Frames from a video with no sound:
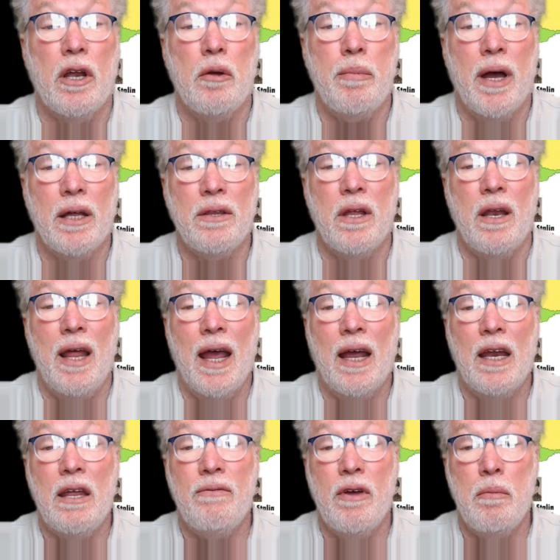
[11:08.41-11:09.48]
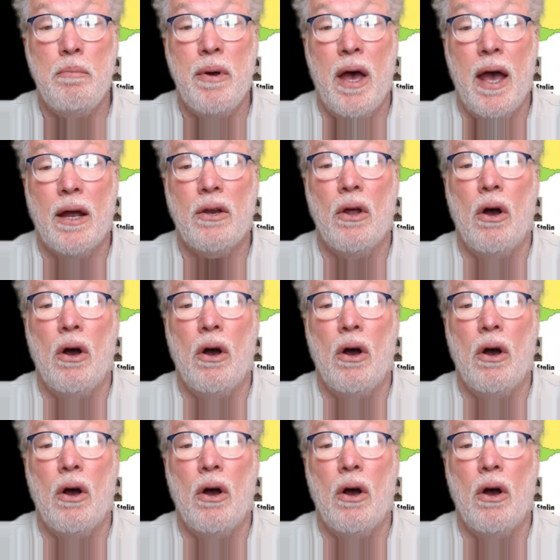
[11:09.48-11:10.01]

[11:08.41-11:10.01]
about the negative impact